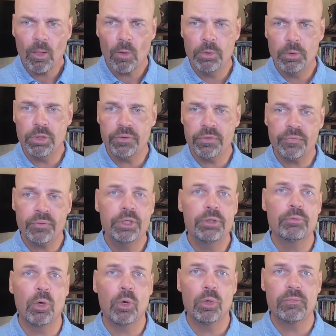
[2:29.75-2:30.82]
We do the free
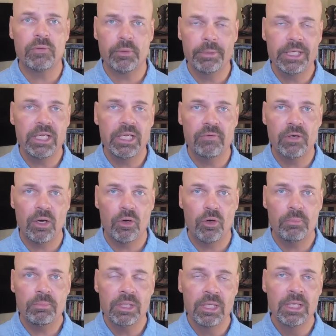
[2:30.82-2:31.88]
rollover rekey of a
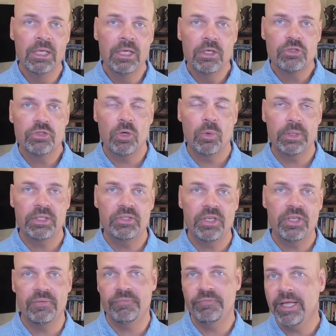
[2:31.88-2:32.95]
home. So when a
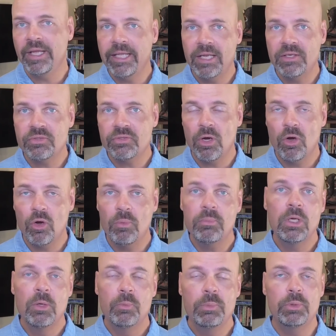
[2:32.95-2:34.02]
tenant vacates the home,
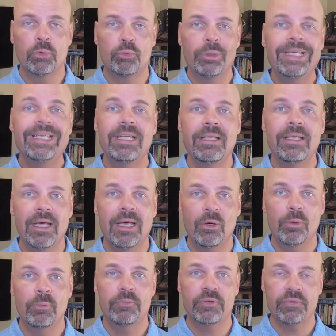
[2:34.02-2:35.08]
we will rekey that
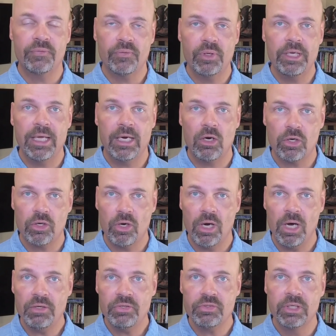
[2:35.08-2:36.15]
home for free at our
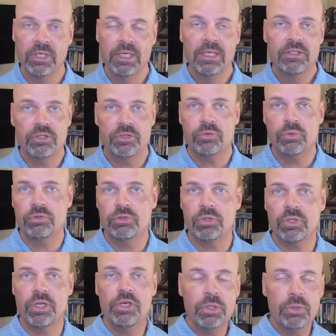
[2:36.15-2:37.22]
cost, just to ensure
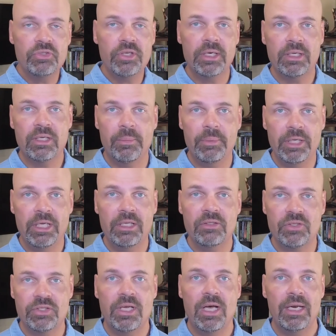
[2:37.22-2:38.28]
the new tenant coming in
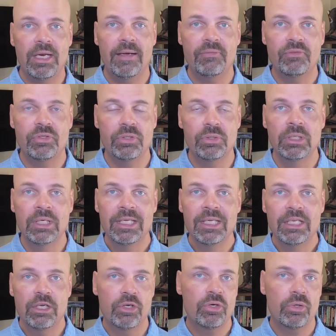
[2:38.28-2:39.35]
does not have to
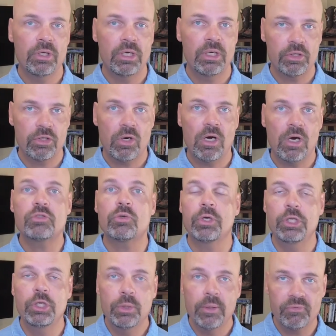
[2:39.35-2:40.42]
incur another cost, or
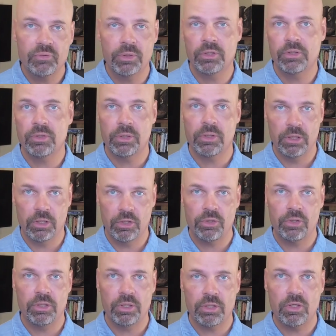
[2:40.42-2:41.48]
you have to incur,
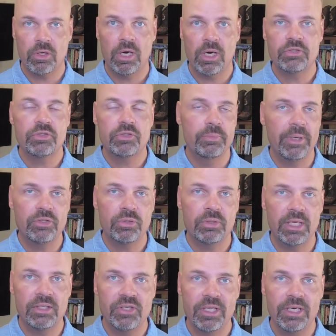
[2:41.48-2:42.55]
incur another cost to make sure
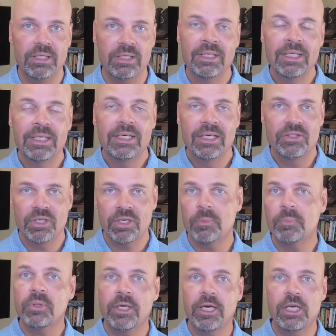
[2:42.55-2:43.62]
that tenant is in
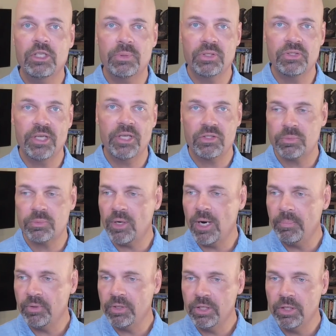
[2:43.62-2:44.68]
compliance with the Texas
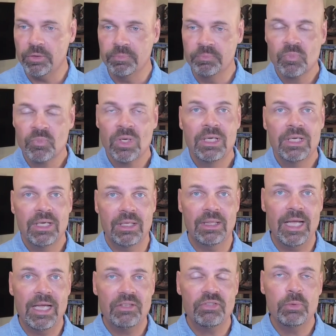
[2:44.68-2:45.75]
Property Code. And
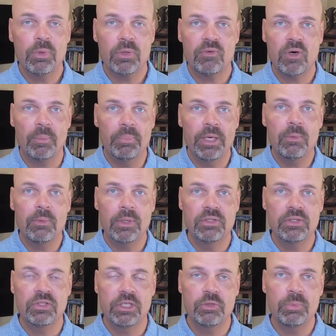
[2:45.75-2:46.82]
lastly, one of our big
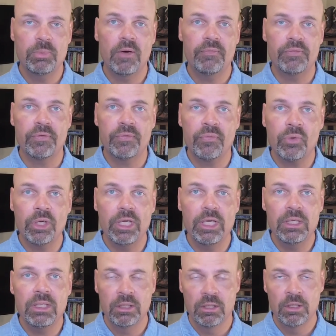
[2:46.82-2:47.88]
ones is we offer
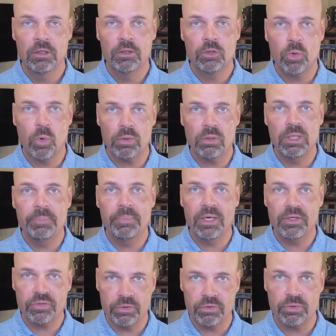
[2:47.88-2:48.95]
free quarterly
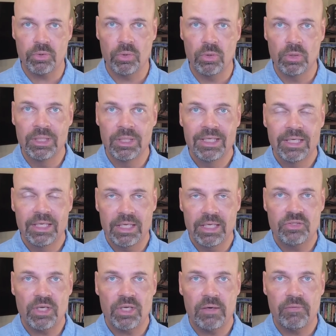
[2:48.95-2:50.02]
pest control
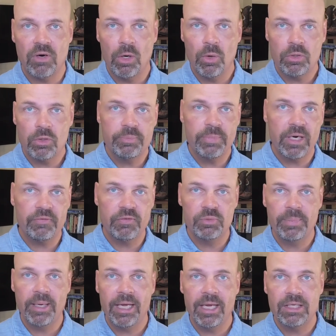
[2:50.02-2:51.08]
inside of our owner's benefits
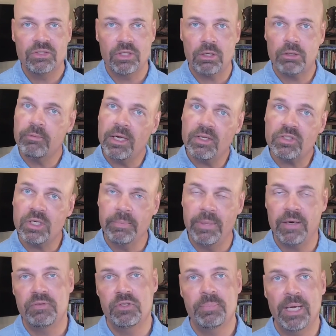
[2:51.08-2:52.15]
package and our resident
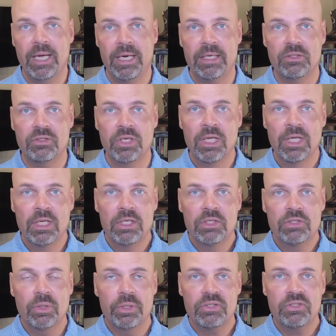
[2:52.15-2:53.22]
benefits package.
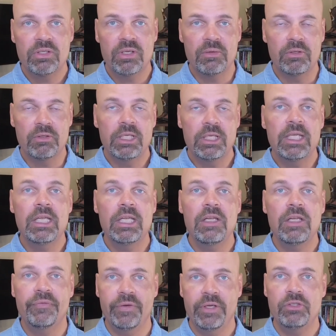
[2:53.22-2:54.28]
So this is a
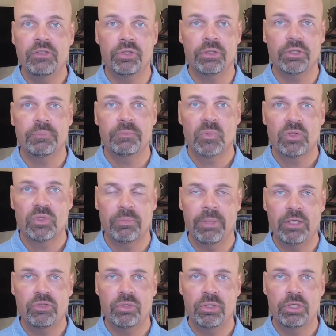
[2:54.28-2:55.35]
key feature to
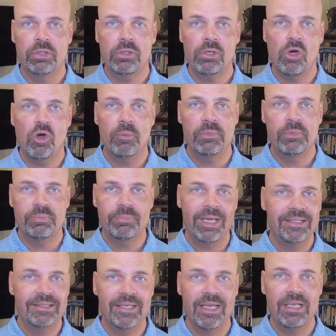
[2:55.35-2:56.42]
make sure your home is
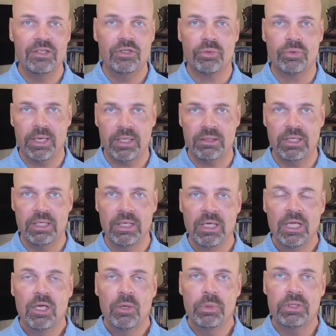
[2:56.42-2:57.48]
maintained correctly
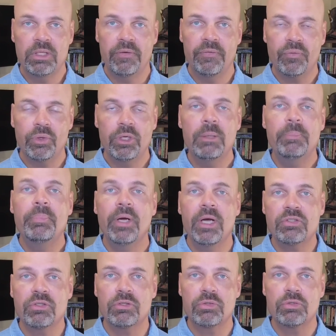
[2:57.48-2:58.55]
with a free
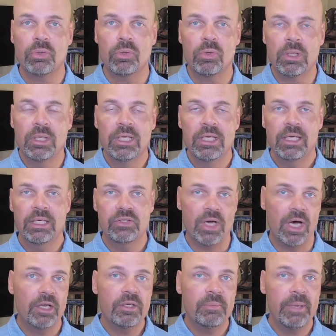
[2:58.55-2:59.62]
pest control. And it's
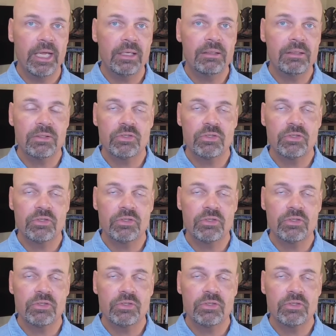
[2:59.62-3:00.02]
on demand.